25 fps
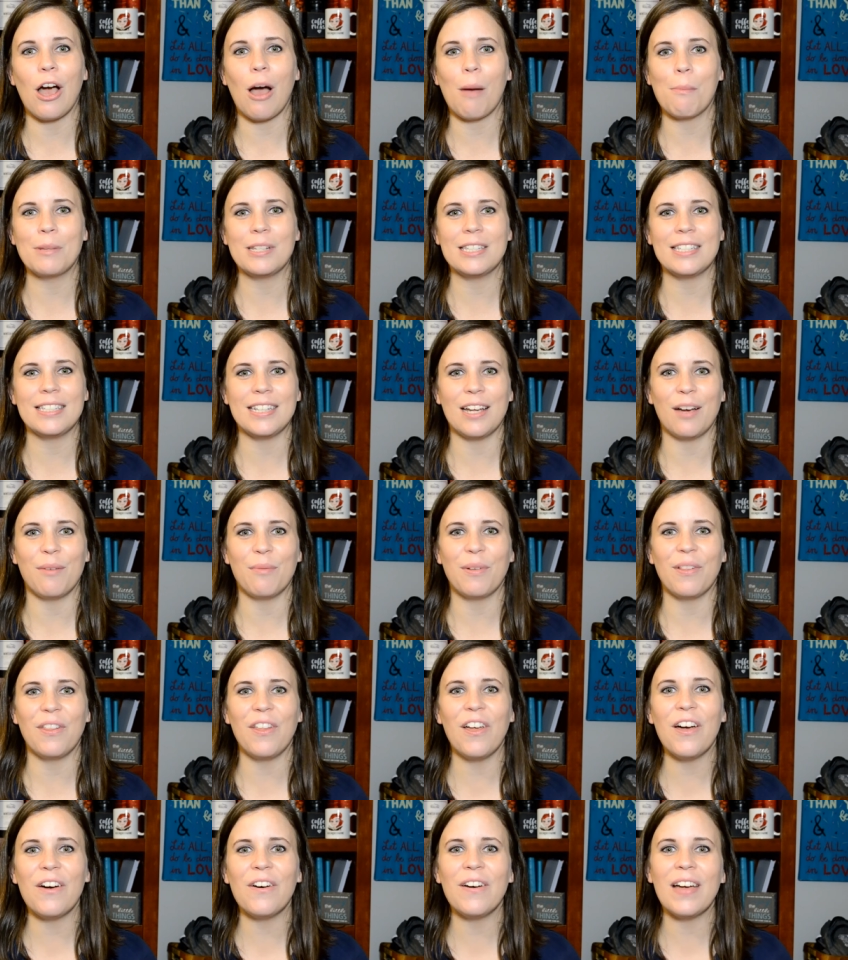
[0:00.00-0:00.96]
comments down
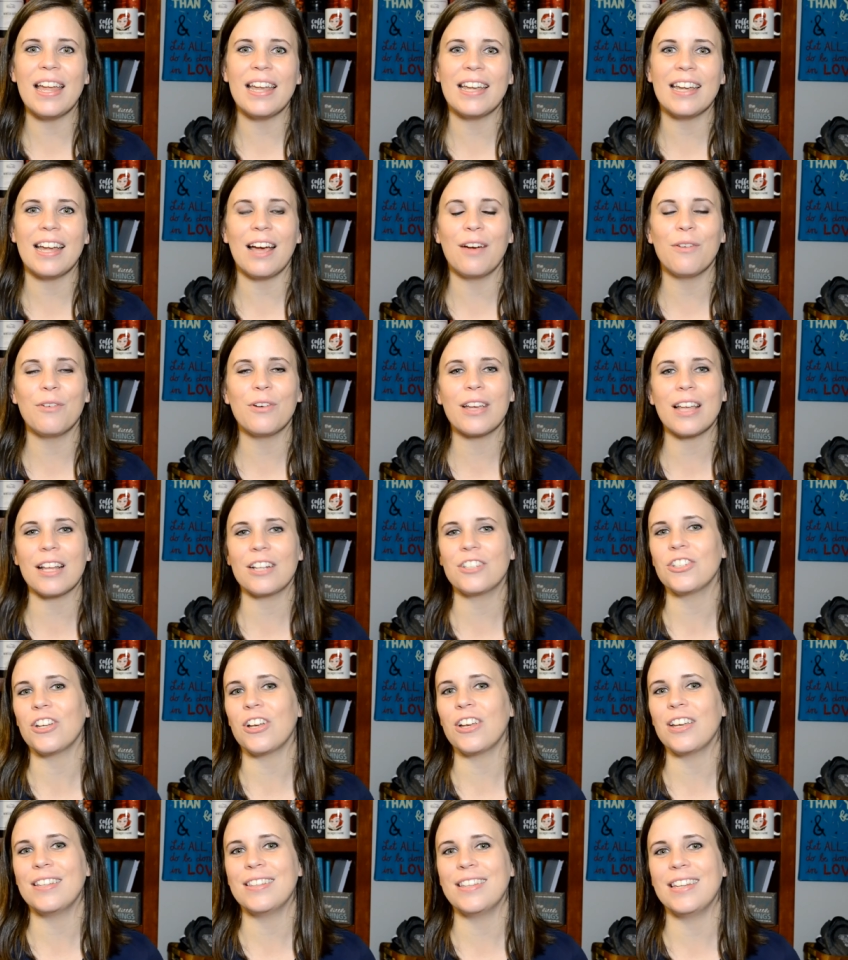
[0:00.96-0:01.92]
below, and I will
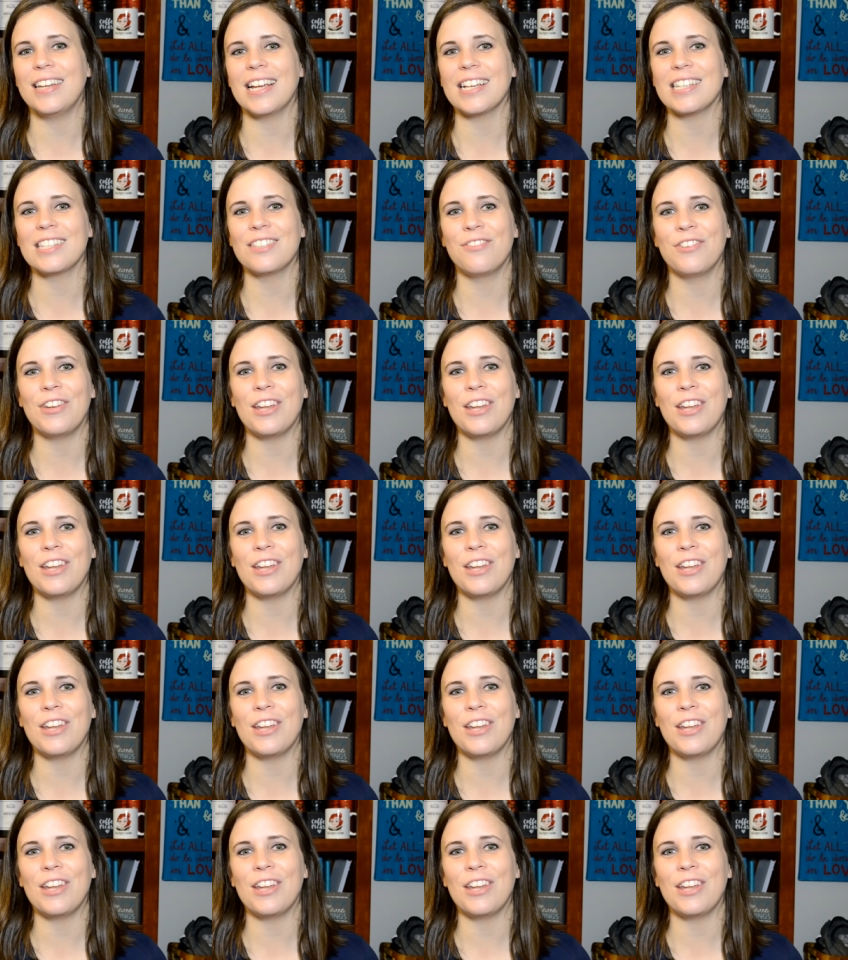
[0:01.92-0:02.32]
catch y'all in the next